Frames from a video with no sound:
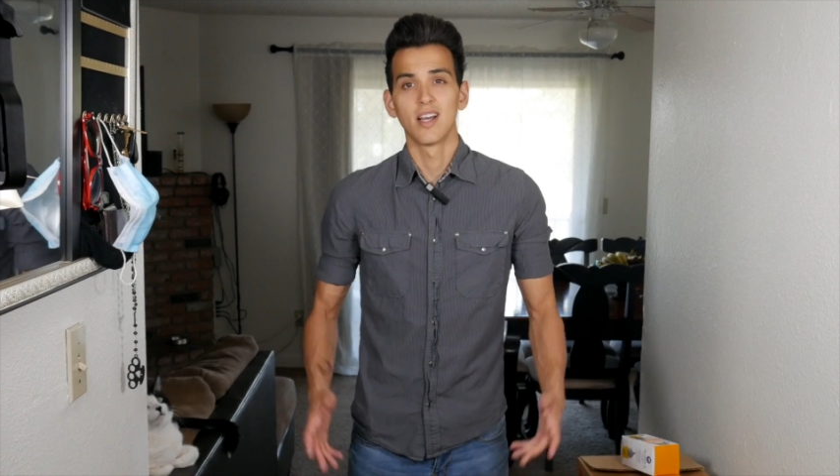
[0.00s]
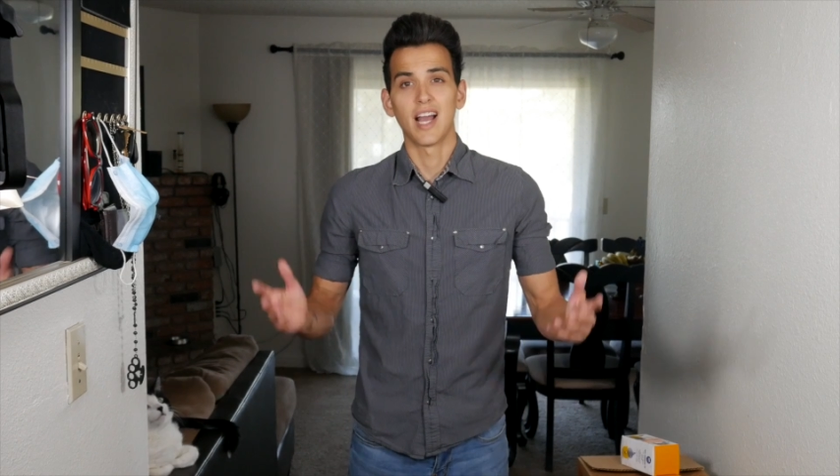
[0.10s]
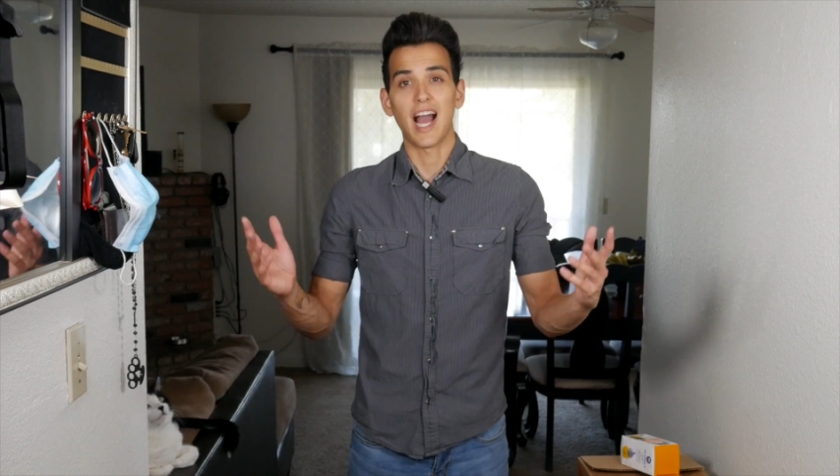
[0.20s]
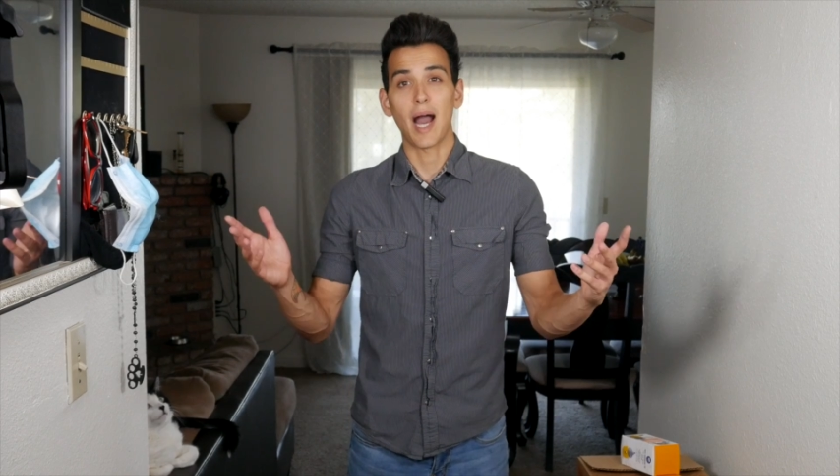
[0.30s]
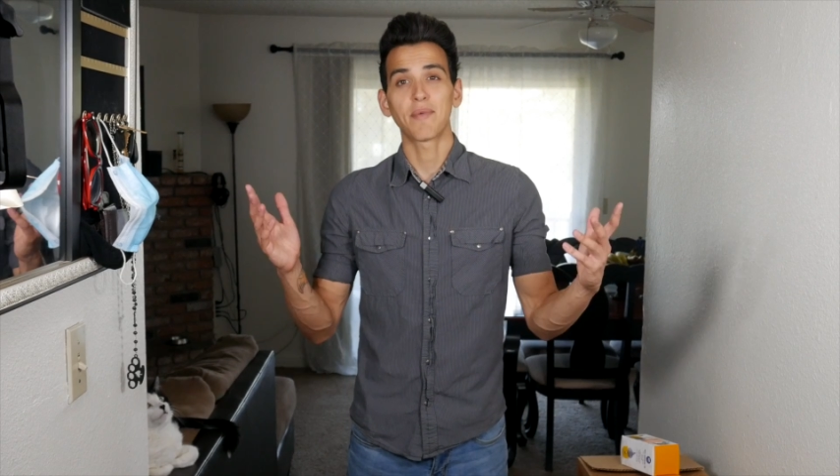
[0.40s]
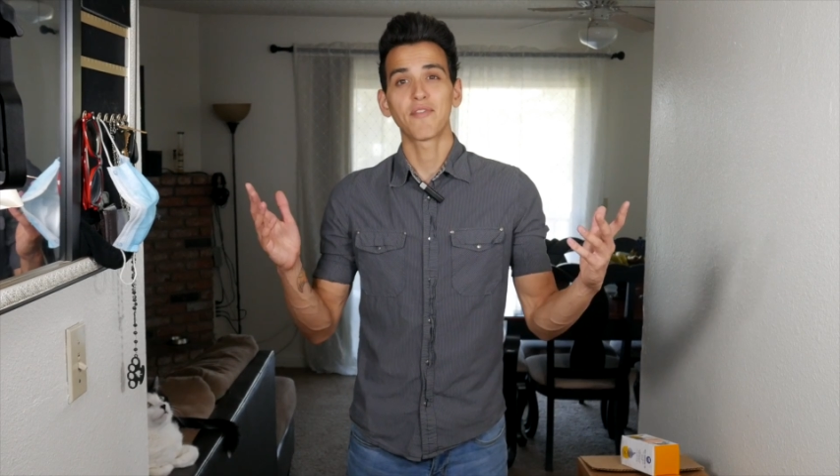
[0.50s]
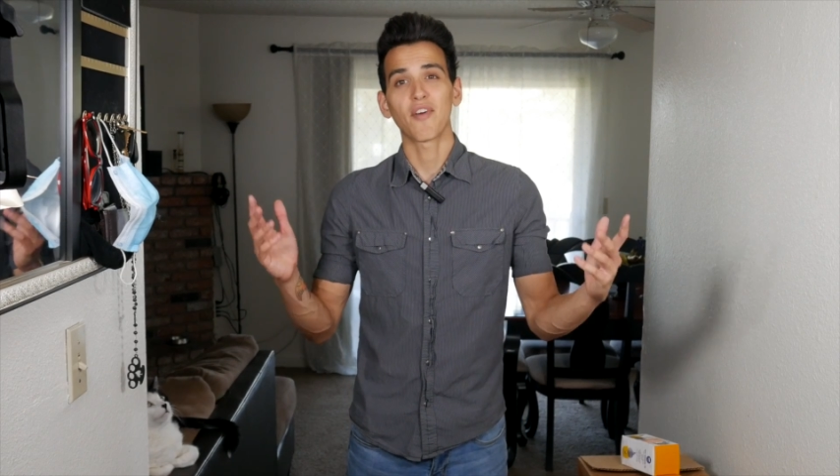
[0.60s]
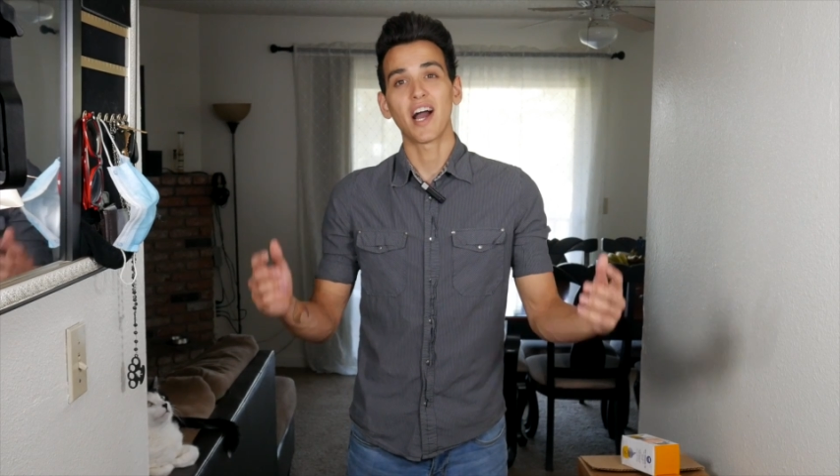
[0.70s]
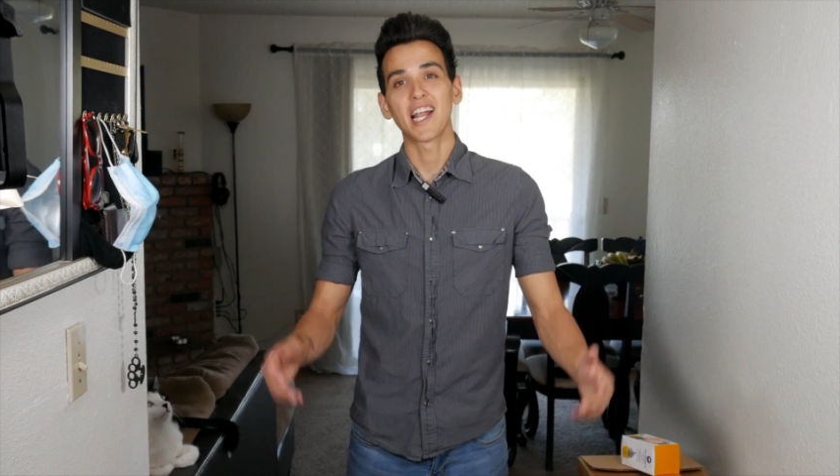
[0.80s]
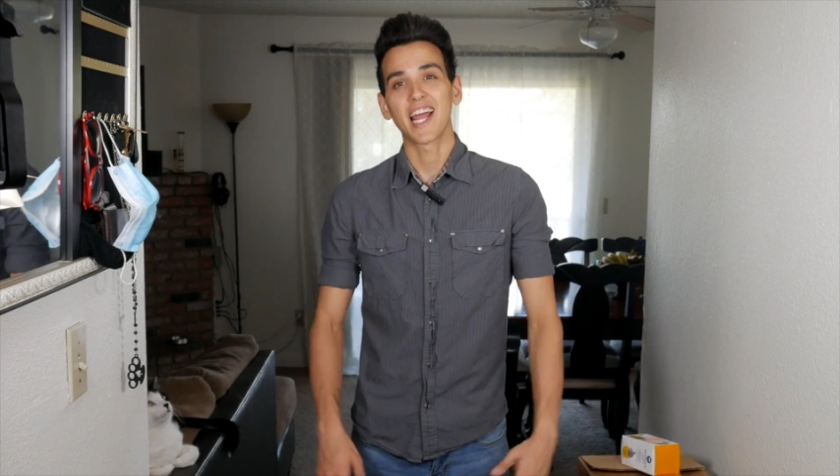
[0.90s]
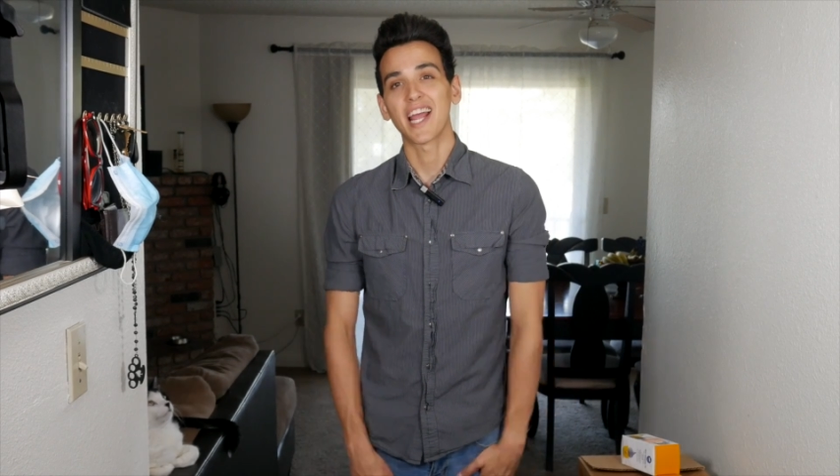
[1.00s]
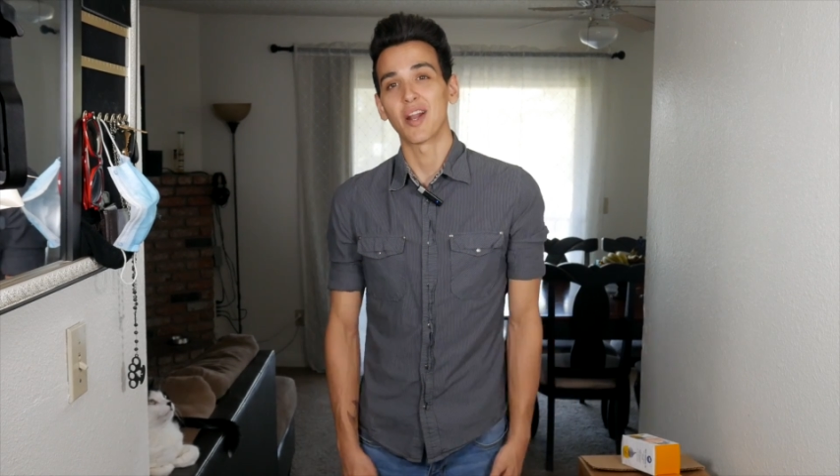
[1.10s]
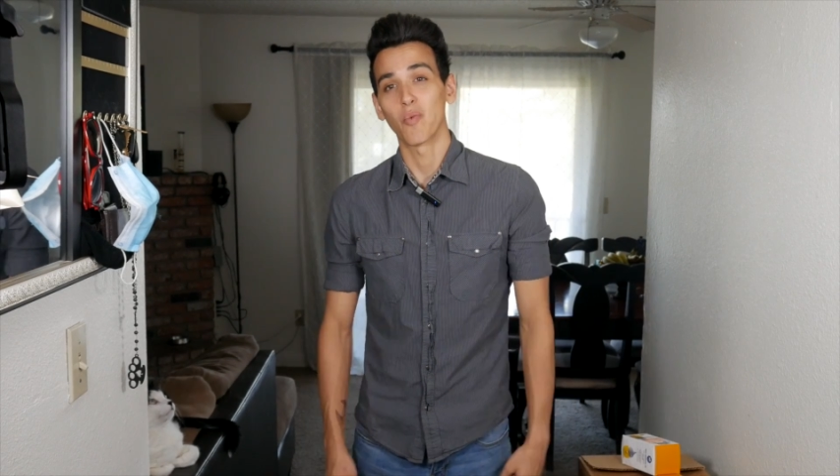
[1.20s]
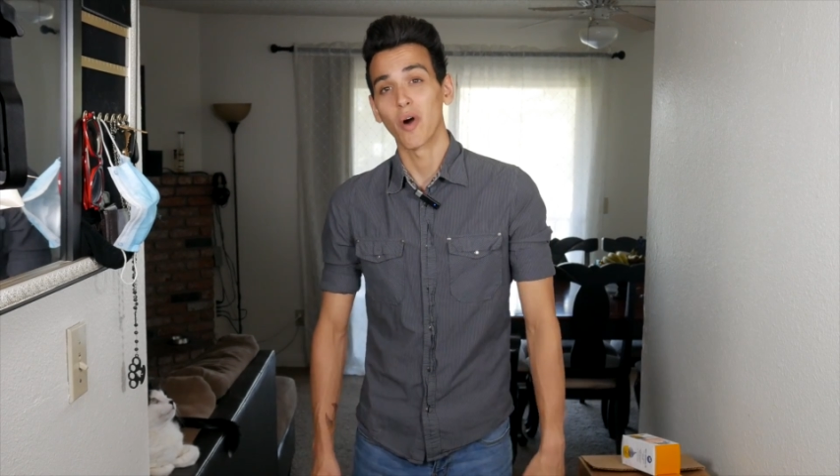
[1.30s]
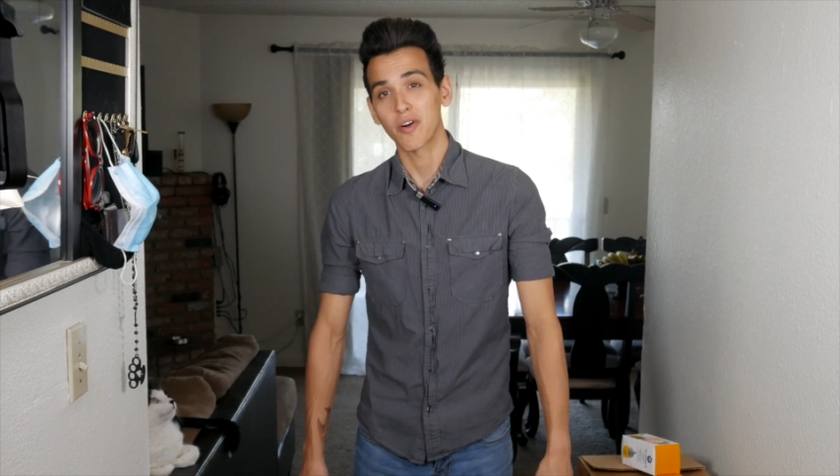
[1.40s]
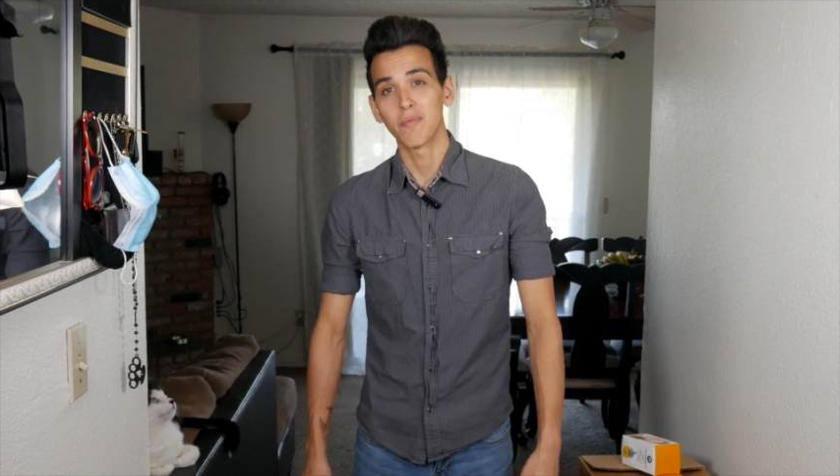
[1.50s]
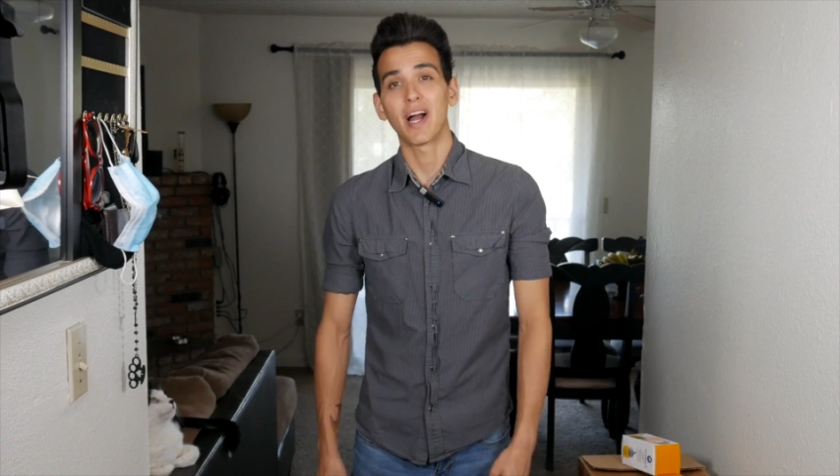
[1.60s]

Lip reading: Happy Friday and welcome